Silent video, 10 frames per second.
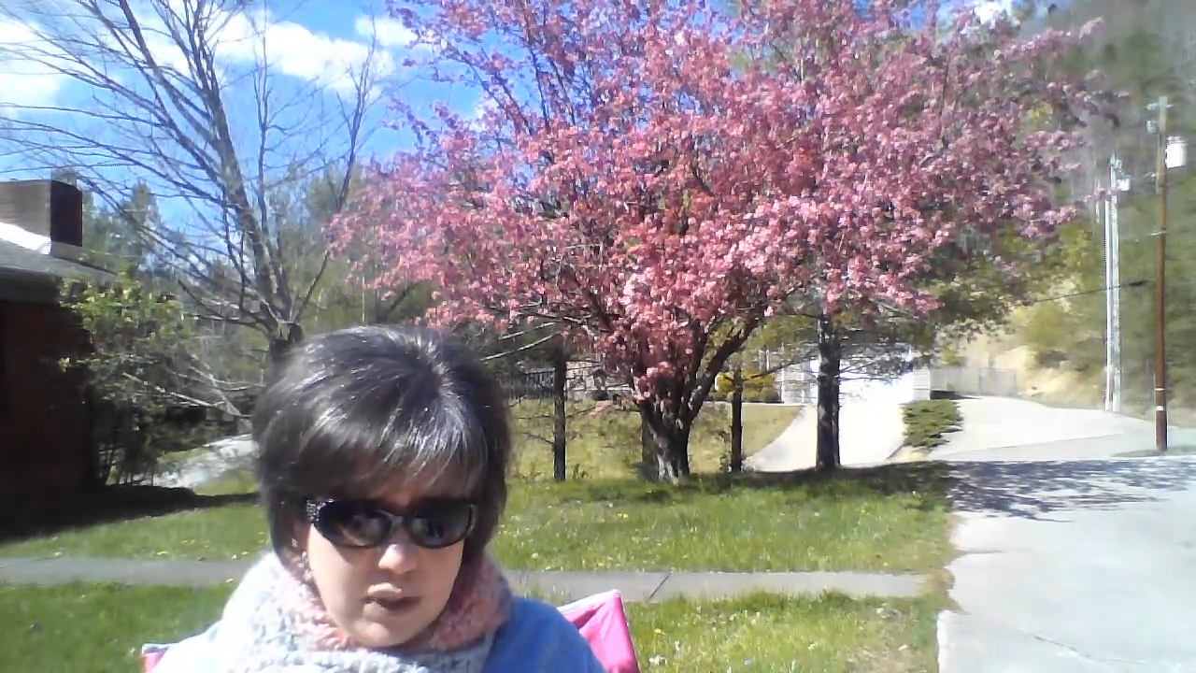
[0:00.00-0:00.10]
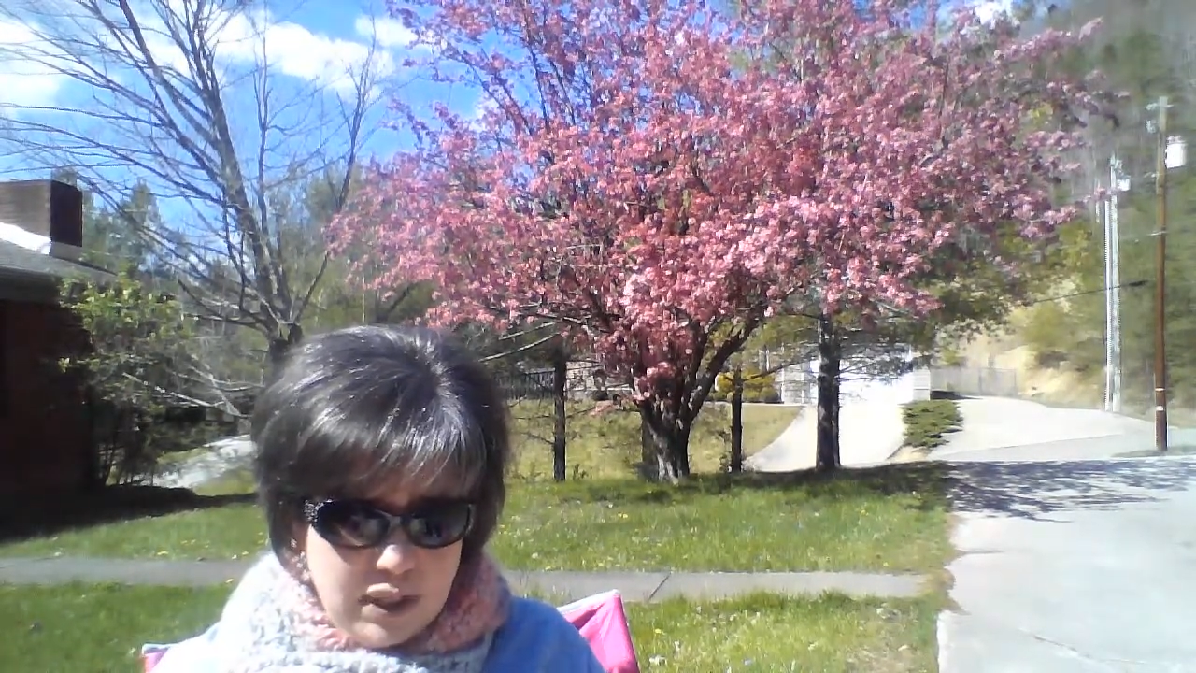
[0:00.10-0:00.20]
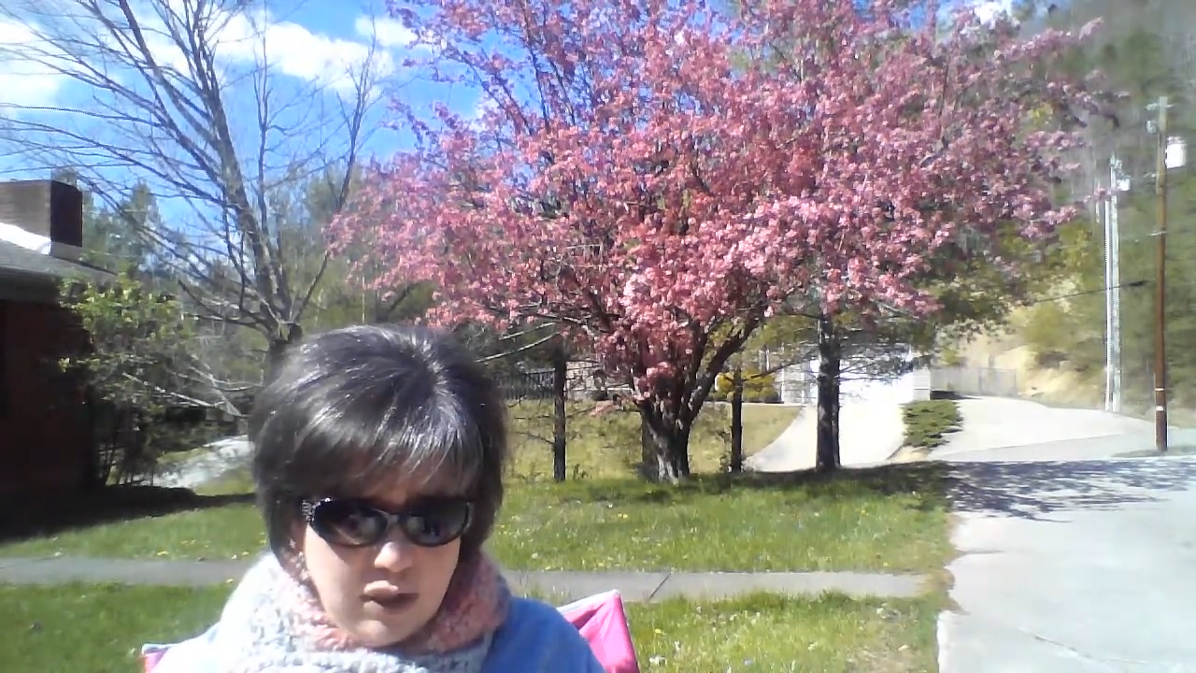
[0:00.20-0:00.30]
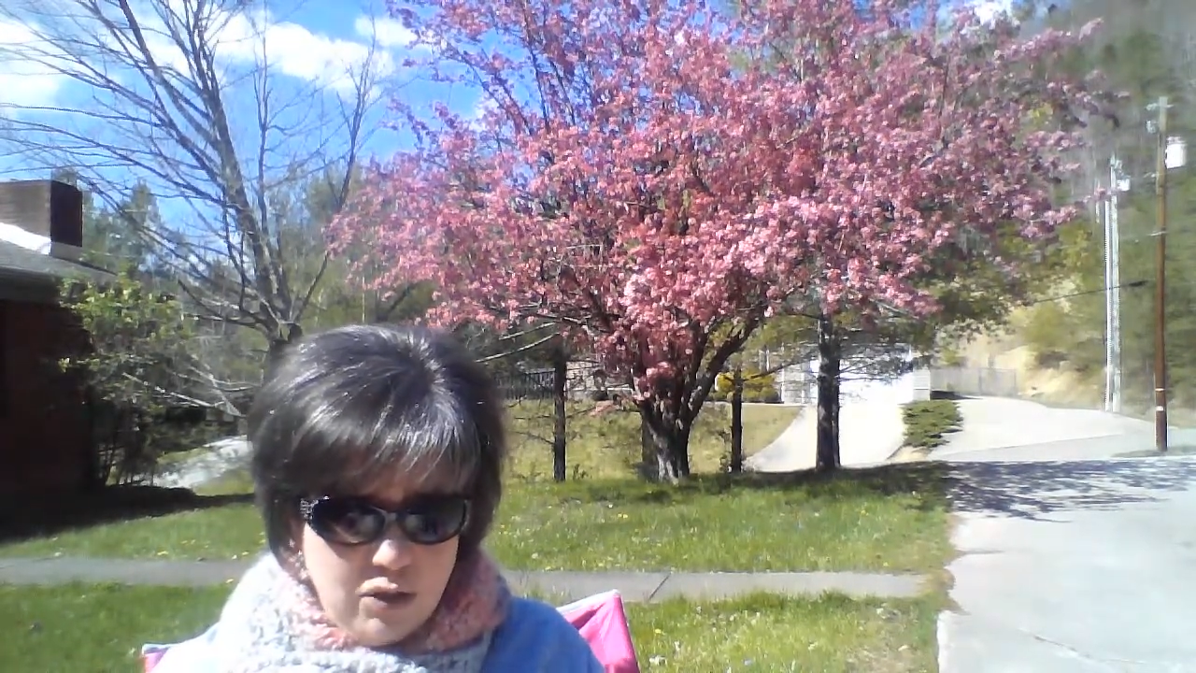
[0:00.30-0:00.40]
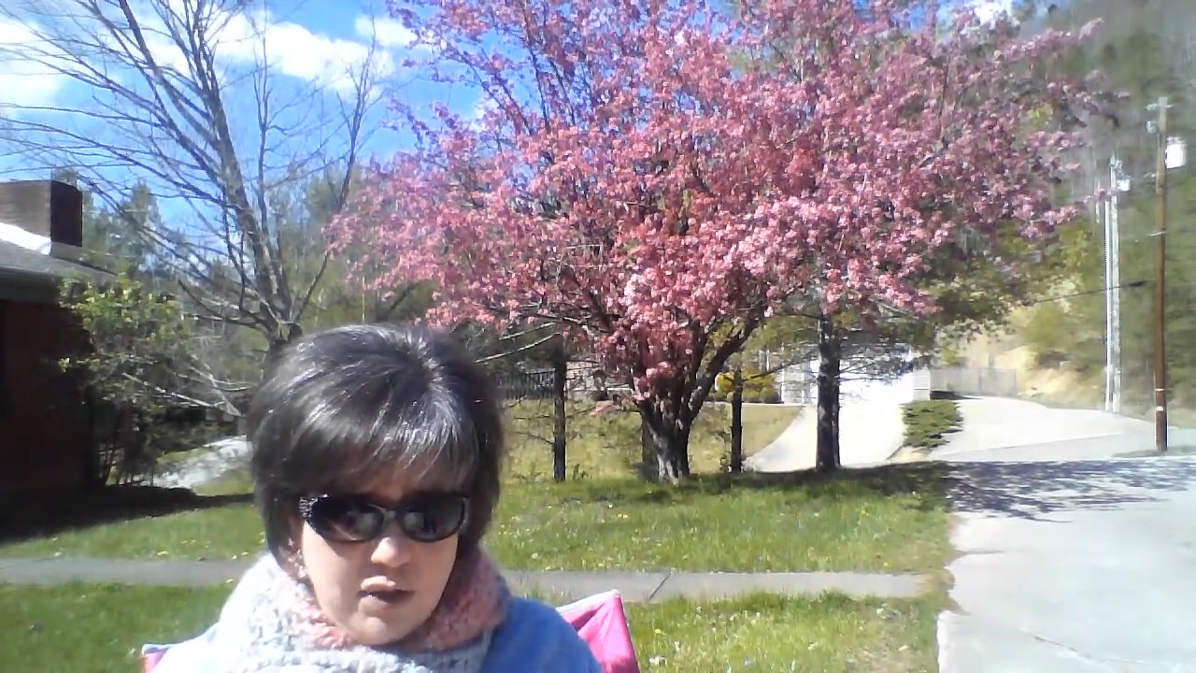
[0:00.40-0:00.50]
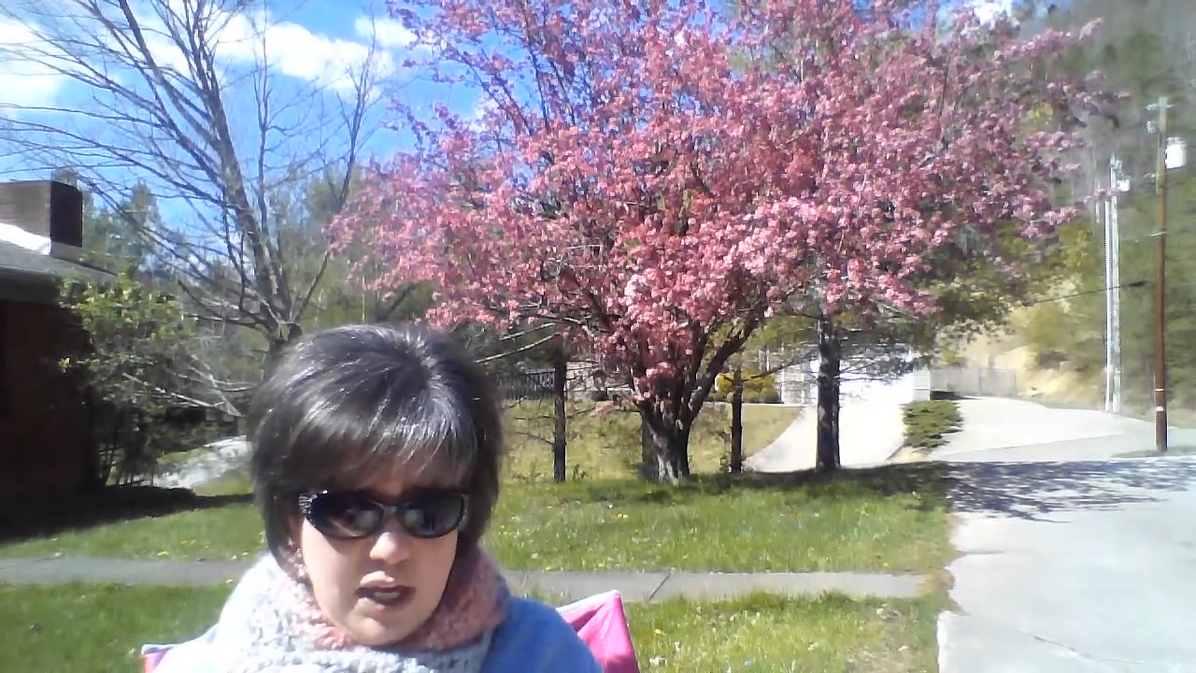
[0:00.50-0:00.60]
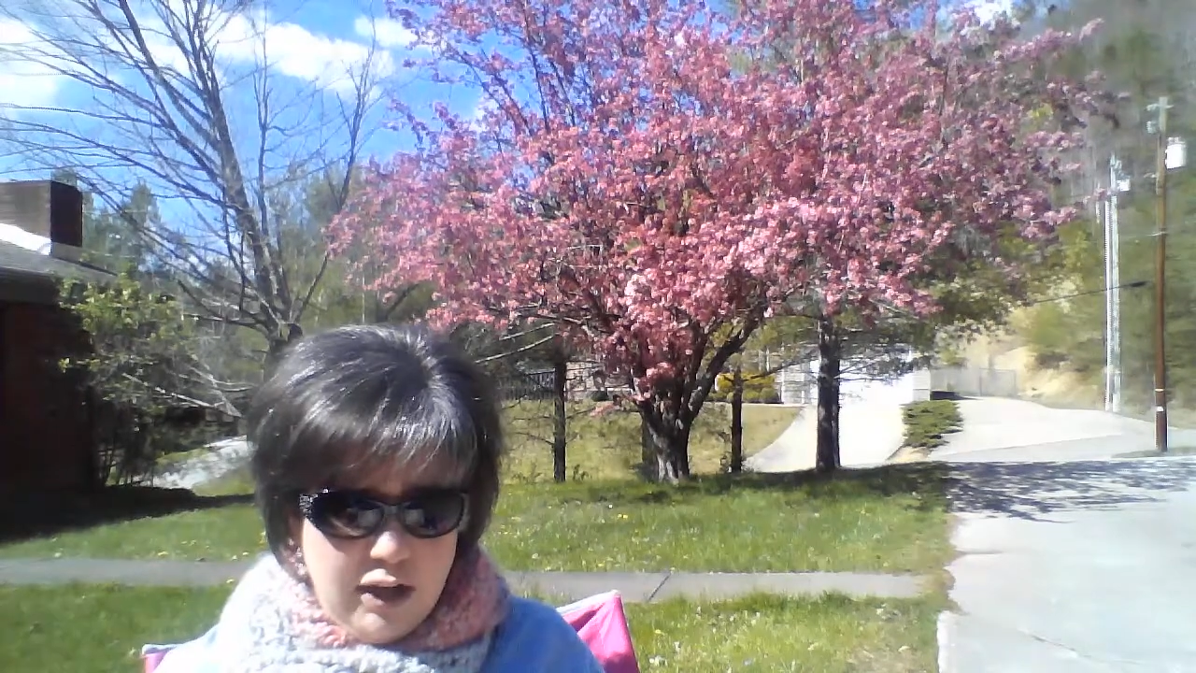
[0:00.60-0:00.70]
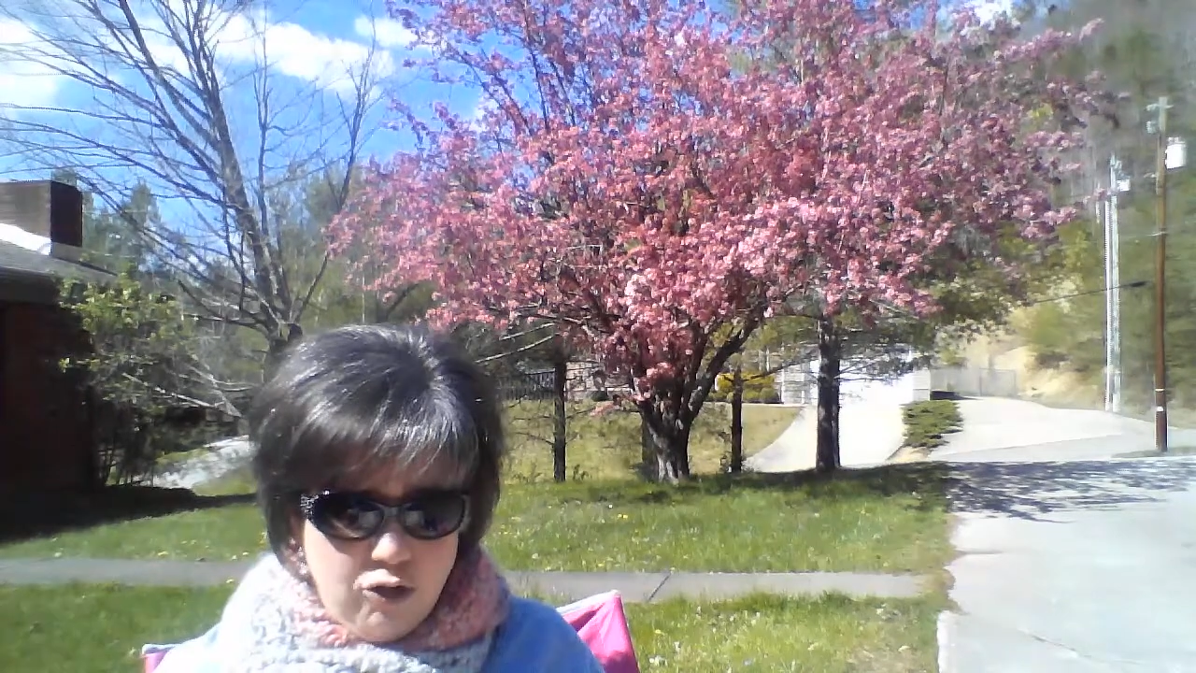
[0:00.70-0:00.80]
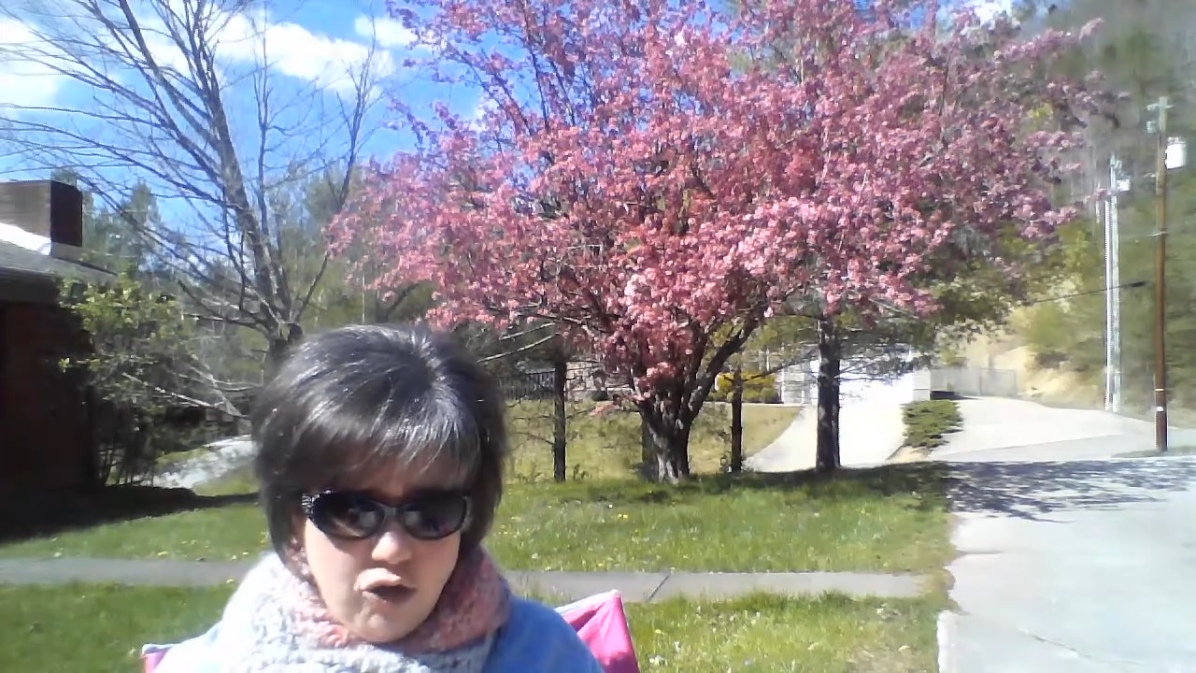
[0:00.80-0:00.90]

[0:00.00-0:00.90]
said Lucy in a